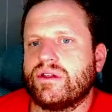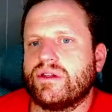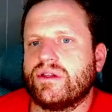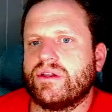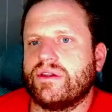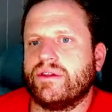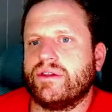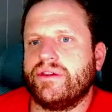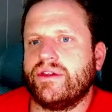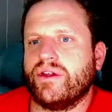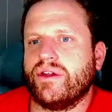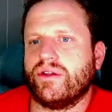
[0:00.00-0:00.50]

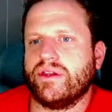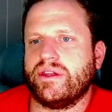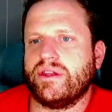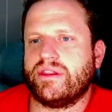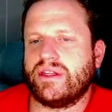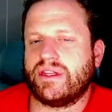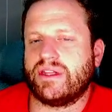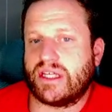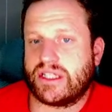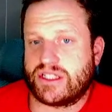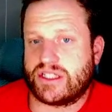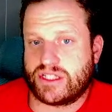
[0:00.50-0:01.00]
the only thing
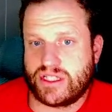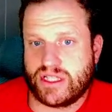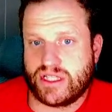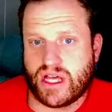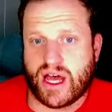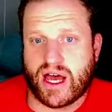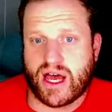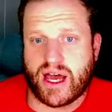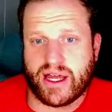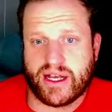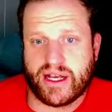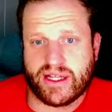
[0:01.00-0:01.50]
that's
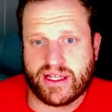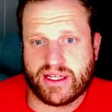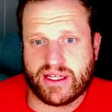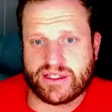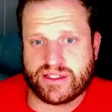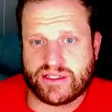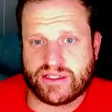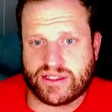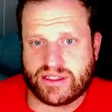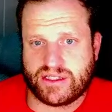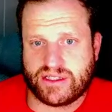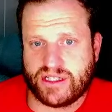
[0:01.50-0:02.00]
not
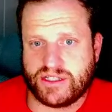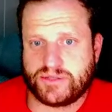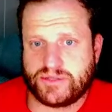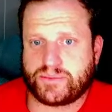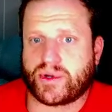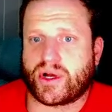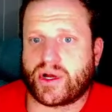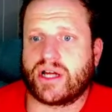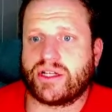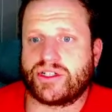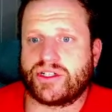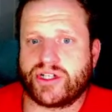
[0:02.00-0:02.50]
is these
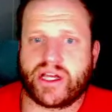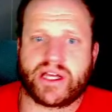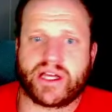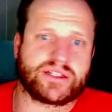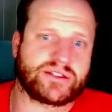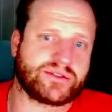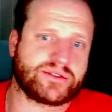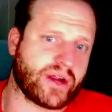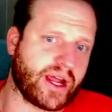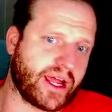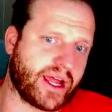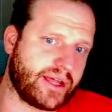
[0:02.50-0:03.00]
projects,
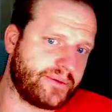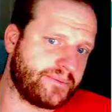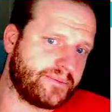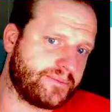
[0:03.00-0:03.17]
right?